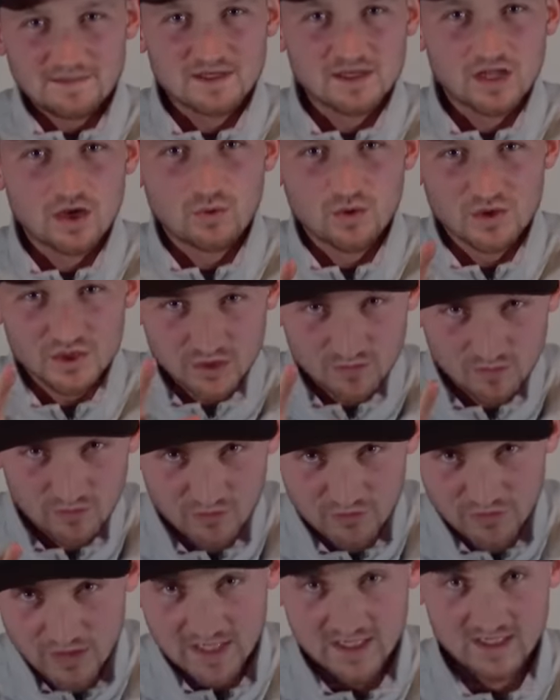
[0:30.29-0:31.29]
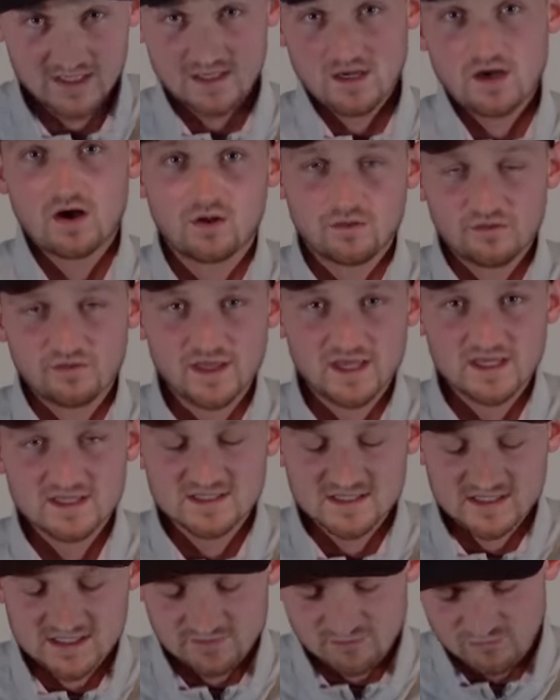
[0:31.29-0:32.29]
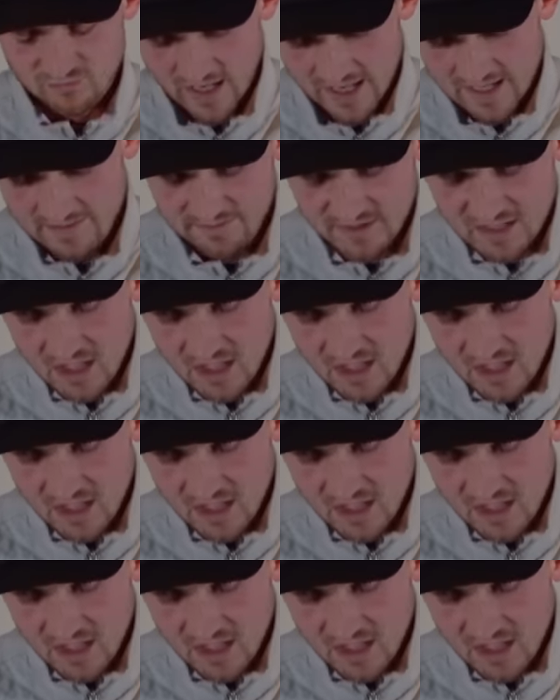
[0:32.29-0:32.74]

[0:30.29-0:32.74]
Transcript: me know what you think on this, right?